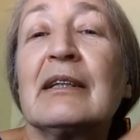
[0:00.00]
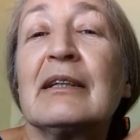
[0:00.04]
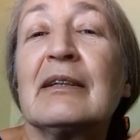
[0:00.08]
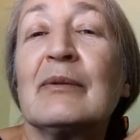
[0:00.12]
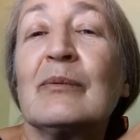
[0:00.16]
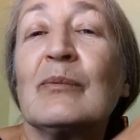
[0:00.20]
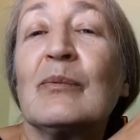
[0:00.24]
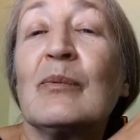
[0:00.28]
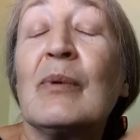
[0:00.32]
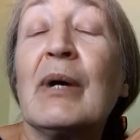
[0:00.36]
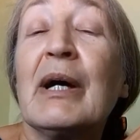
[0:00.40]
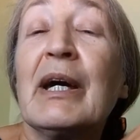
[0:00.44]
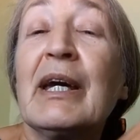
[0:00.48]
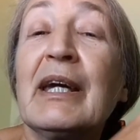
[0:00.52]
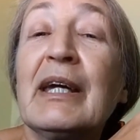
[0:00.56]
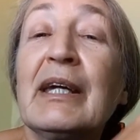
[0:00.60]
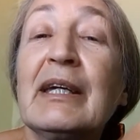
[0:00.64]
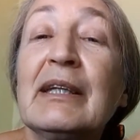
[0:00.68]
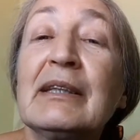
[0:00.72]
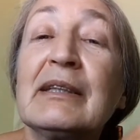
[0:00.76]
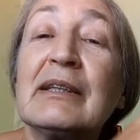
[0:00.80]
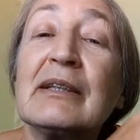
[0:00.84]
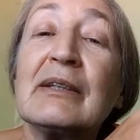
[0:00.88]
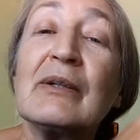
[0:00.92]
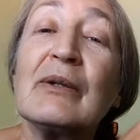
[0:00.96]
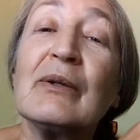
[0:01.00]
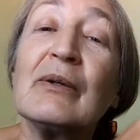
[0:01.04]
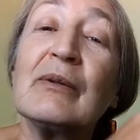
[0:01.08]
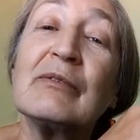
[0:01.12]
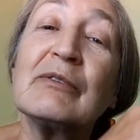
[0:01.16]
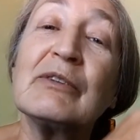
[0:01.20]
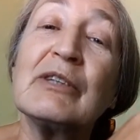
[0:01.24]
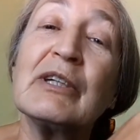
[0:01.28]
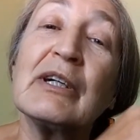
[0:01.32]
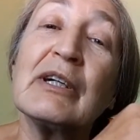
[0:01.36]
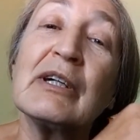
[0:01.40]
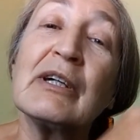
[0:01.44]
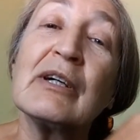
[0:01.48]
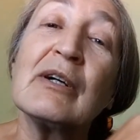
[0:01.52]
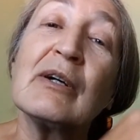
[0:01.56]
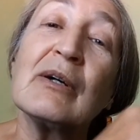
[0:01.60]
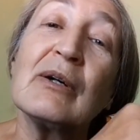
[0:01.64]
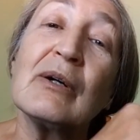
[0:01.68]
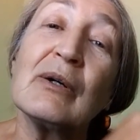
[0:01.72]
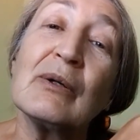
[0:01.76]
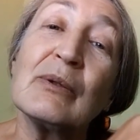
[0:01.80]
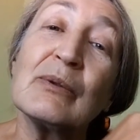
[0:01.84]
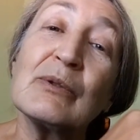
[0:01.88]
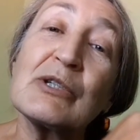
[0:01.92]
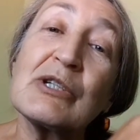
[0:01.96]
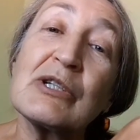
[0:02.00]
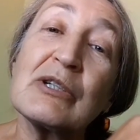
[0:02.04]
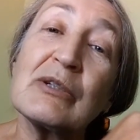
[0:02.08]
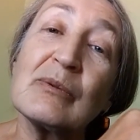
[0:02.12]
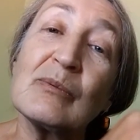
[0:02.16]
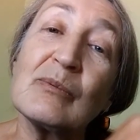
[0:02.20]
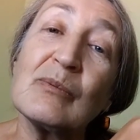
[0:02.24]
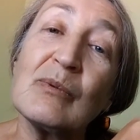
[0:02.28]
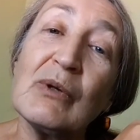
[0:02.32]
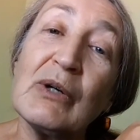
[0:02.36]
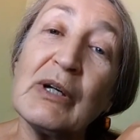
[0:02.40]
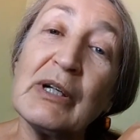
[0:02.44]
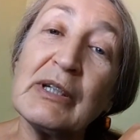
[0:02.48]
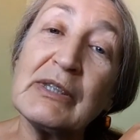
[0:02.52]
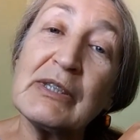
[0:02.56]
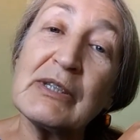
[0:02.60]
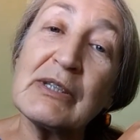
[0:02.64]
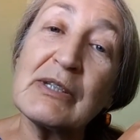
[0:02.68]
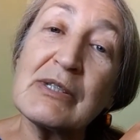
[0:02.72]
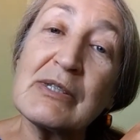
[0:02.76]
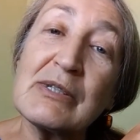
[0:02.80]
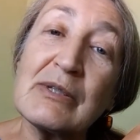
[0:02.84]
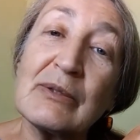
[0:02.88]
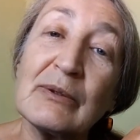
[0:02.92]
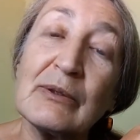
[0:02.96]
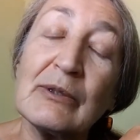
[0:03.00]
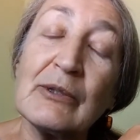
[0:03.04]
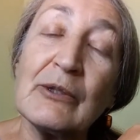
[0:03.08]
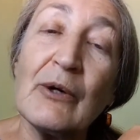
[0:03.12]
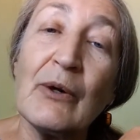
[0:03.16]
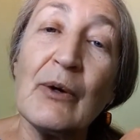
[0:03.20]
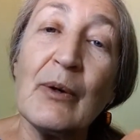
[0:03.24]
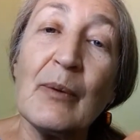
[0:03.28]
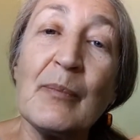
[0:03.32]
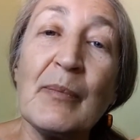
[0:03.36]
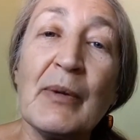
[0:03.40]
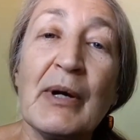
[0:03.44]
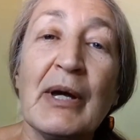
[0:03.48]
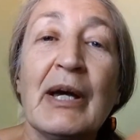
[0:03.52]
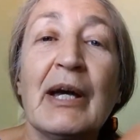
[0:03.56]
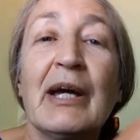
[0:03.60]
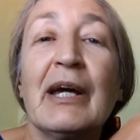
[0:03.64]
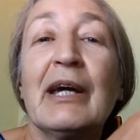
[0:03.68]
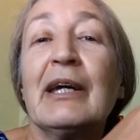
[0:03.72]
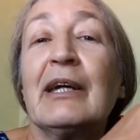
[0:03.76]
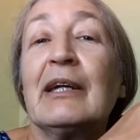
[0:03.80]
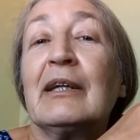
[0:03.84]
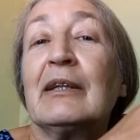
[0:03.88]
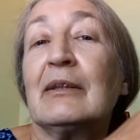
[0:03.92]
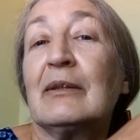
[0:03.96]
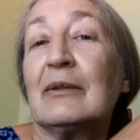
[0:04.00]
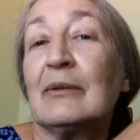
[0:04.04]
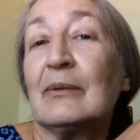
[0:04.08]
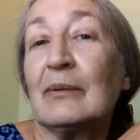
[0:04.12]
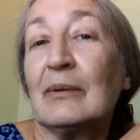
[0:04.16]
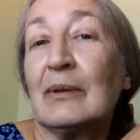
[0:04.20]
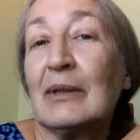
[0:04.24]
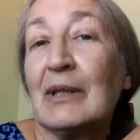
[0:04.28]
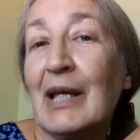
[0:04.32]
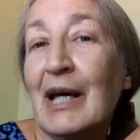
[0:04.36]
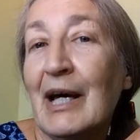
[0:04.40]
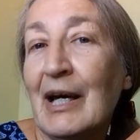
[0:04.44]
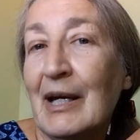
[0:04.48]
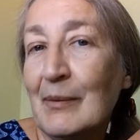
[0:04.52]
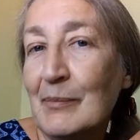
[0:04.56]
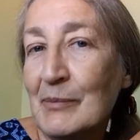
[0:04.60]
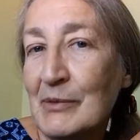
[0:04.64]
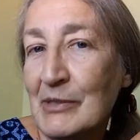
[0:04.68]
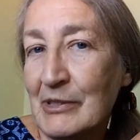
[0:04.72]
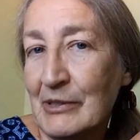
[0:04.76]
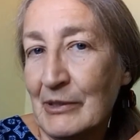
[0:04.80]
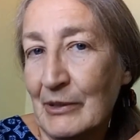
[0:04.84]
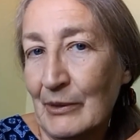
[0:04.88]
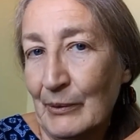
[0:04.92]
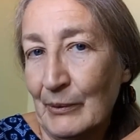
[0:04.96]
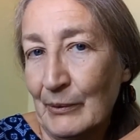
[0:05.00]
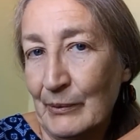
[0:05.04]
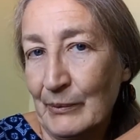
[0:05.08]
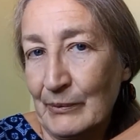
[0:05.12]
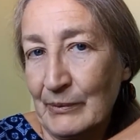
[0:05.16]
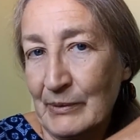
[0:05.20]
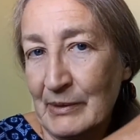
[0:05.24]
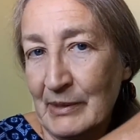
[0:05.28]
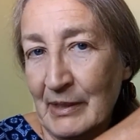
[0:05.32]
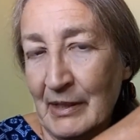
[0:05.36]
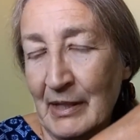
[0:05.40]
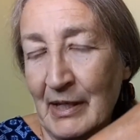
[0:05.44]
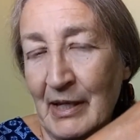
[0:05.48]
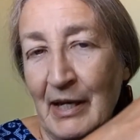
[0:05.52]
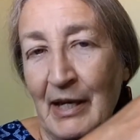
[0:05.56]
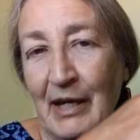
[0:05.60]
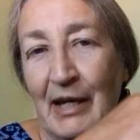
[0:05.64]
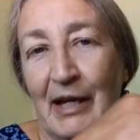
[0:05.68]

weight of the ocean waters on top into limestone,